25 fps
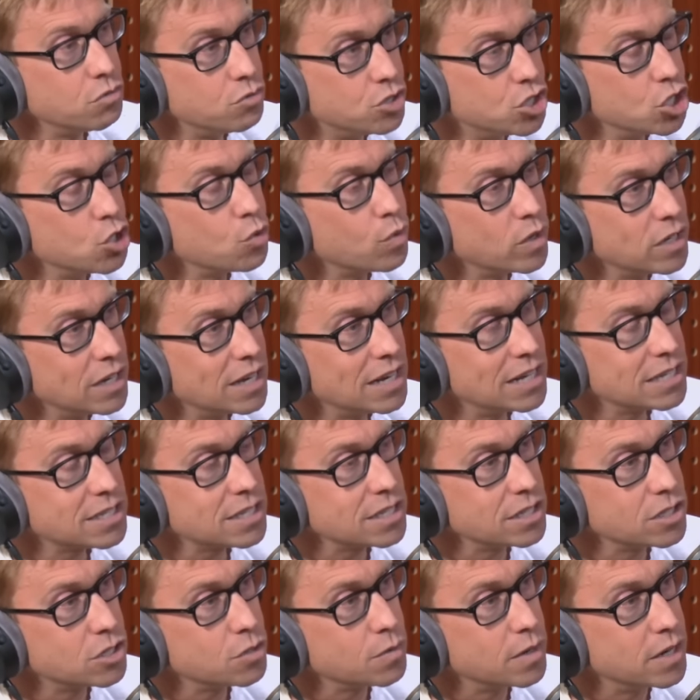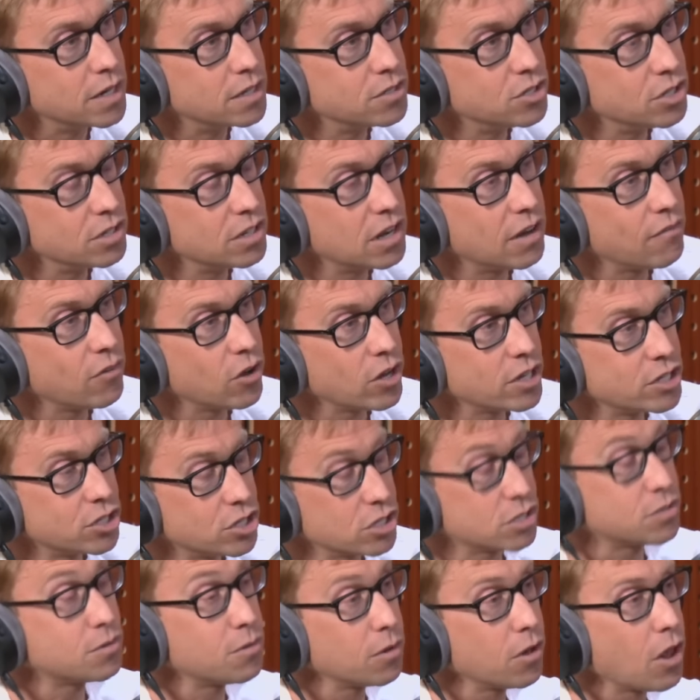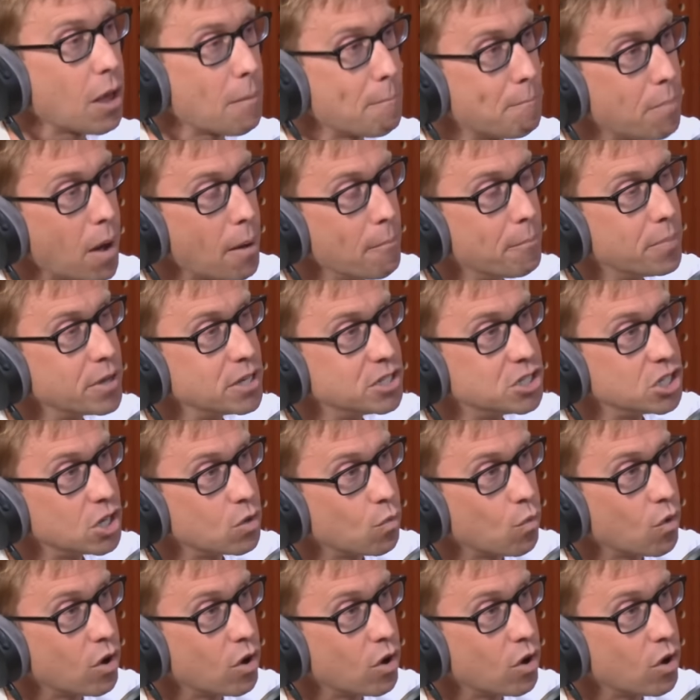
do you do when you're listening to it? Do you ever like just like bump into your